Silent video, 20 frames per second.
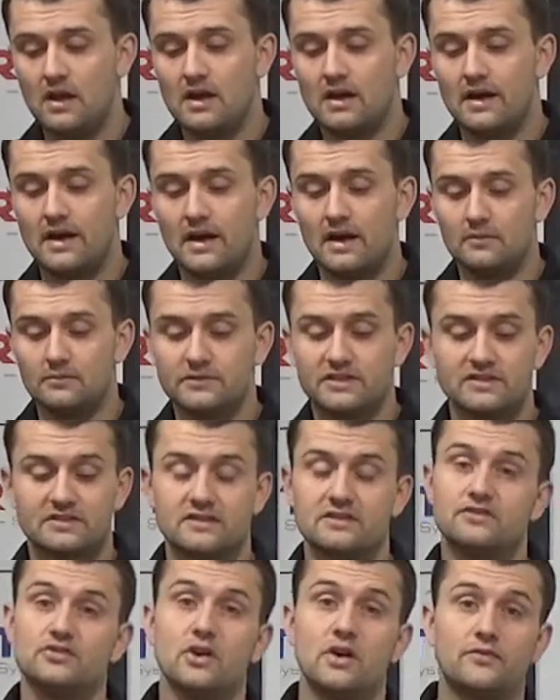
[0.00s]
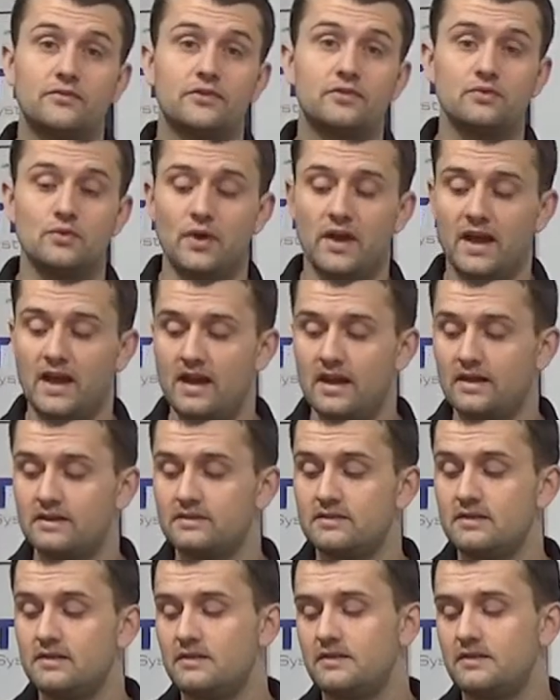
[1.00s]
um, just because you have two hands.